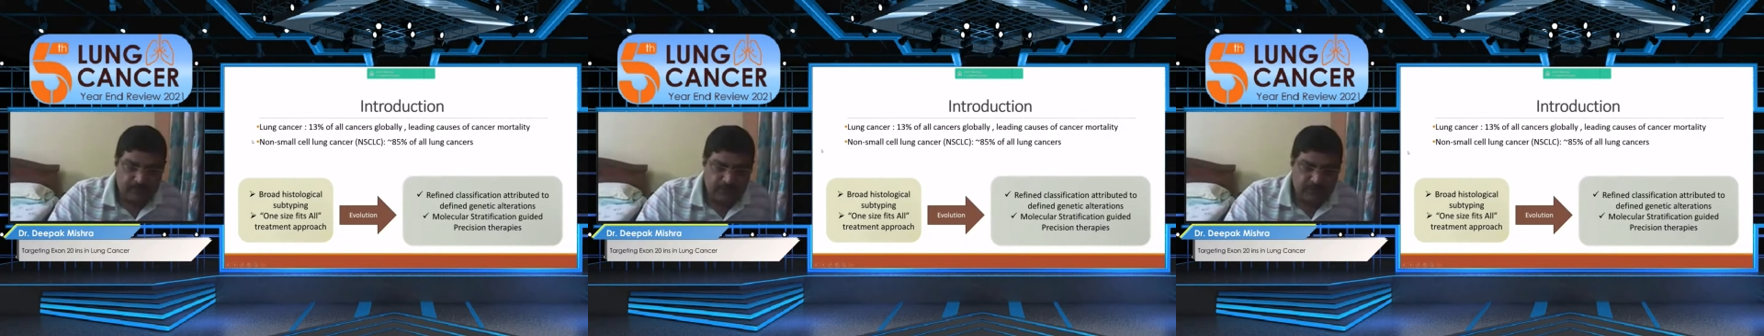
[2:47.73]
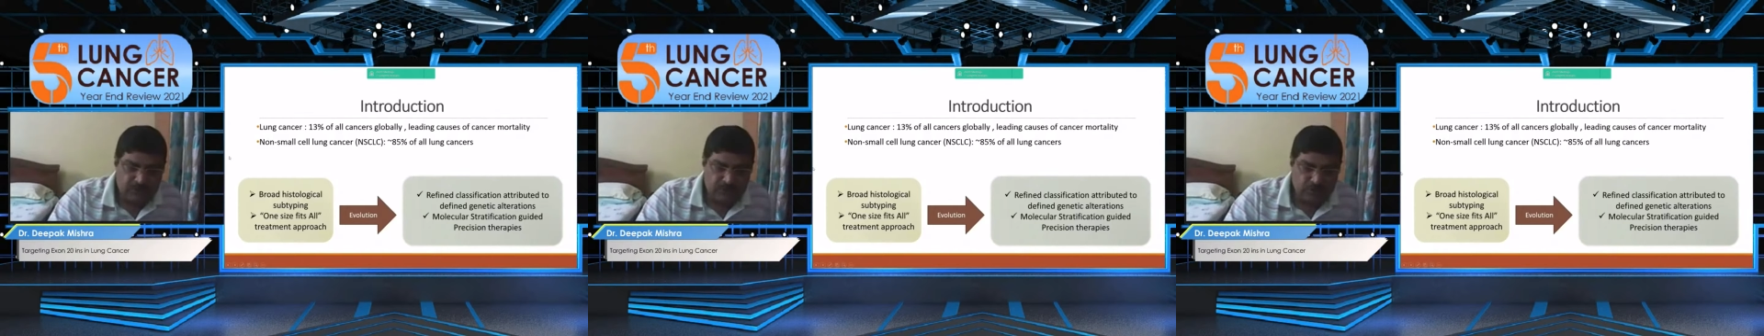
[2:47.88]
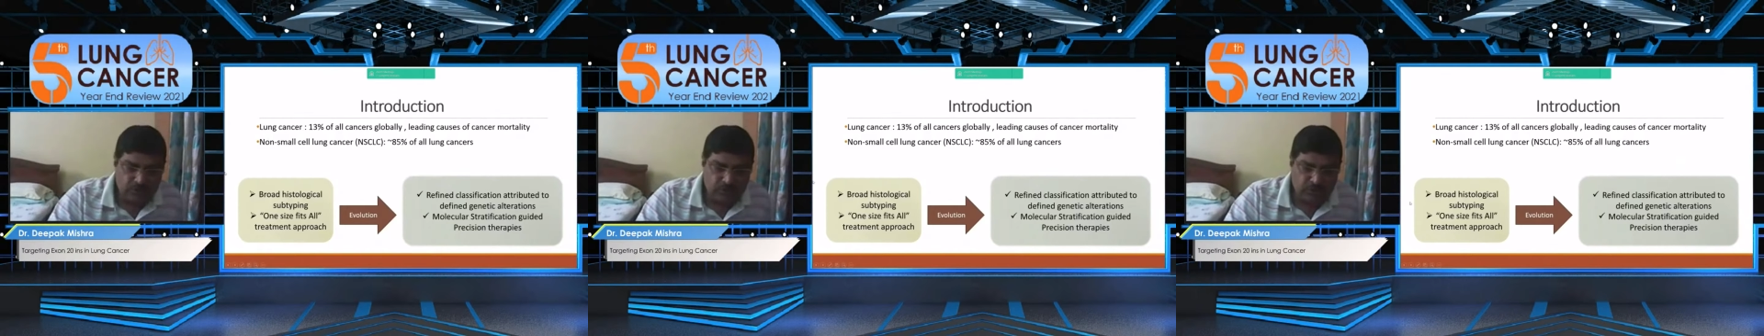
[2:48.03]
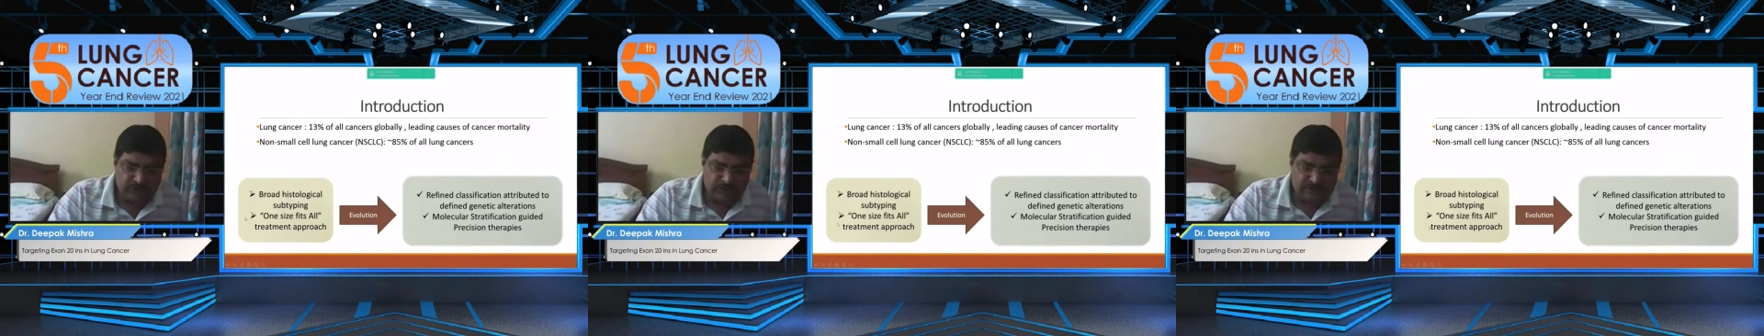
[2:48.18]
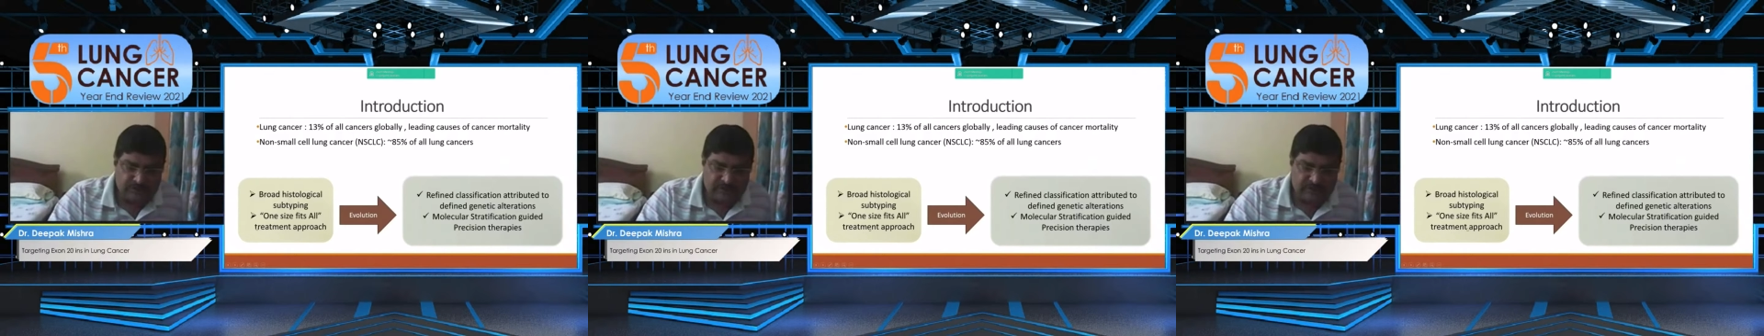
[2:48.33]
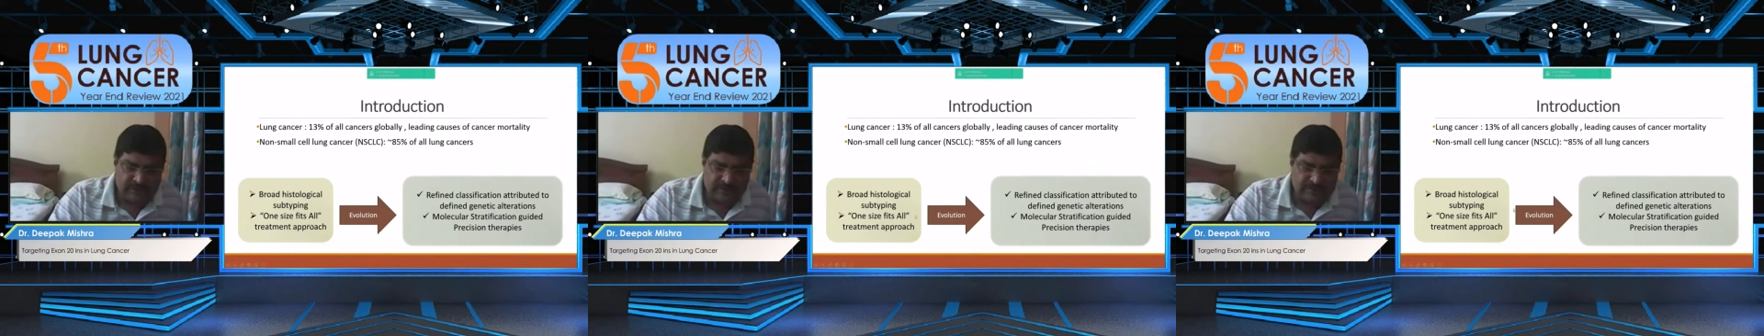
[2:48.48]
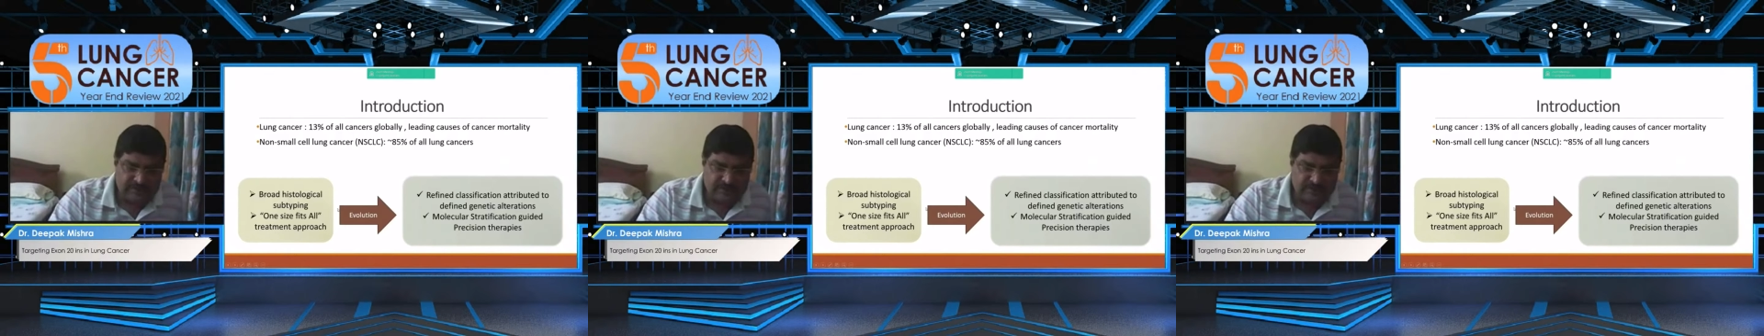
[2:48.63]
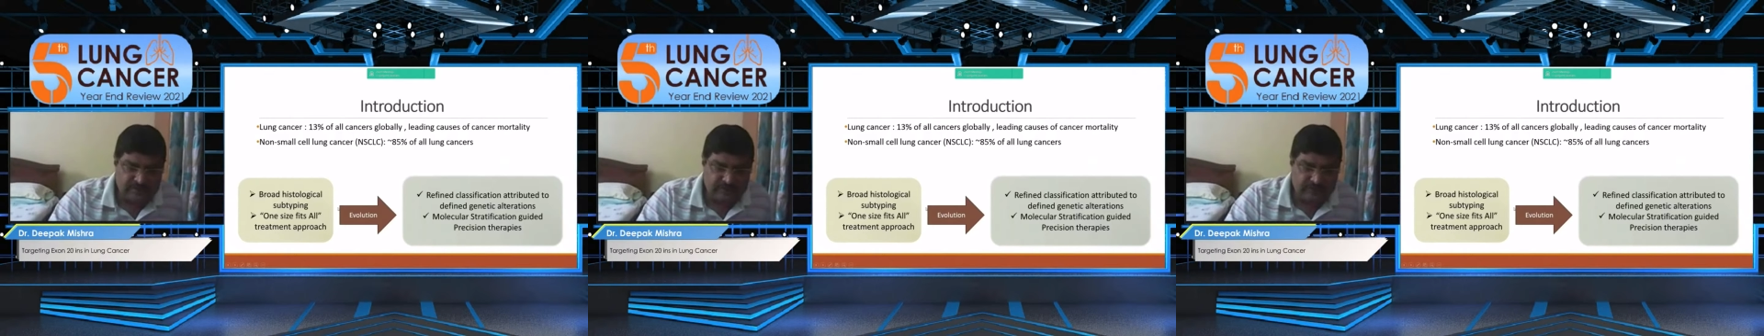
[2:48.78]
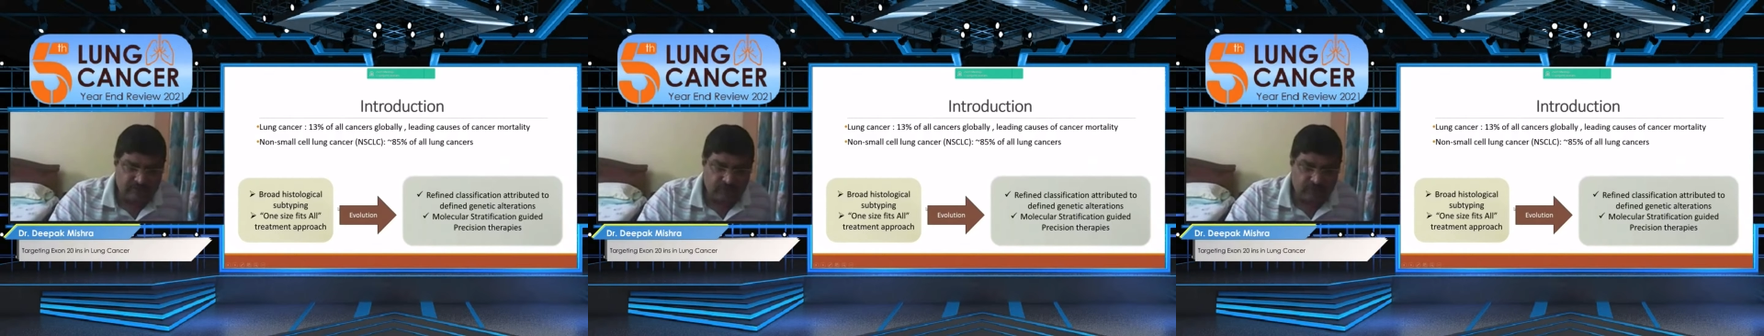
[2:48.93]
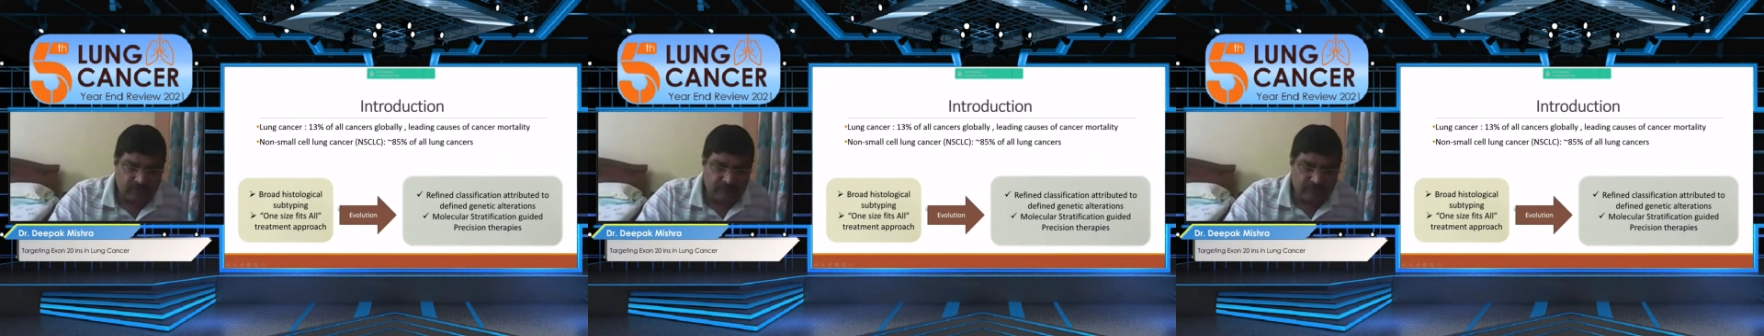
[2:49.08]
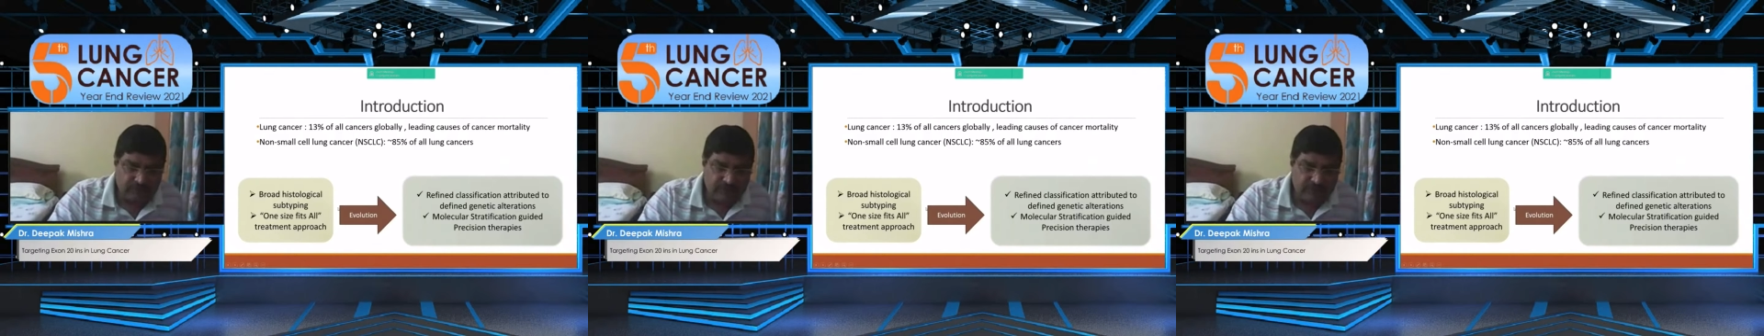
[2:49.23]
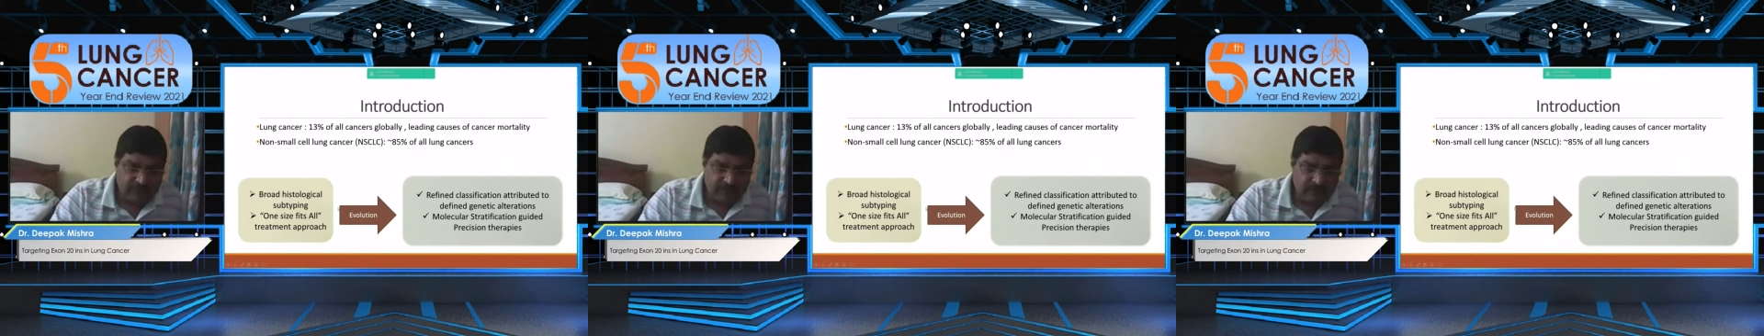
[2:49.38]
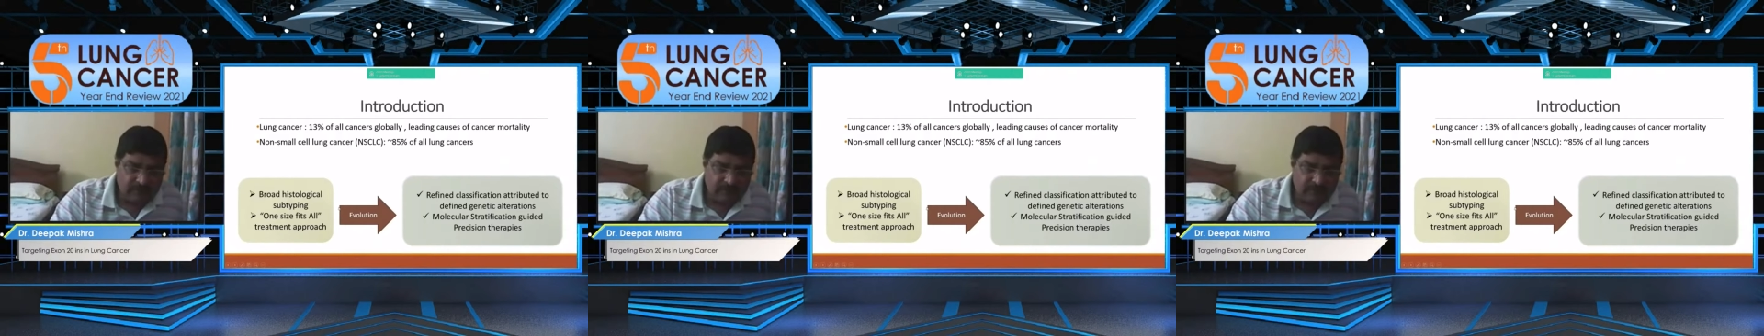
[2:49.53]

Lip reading: So the science is evolving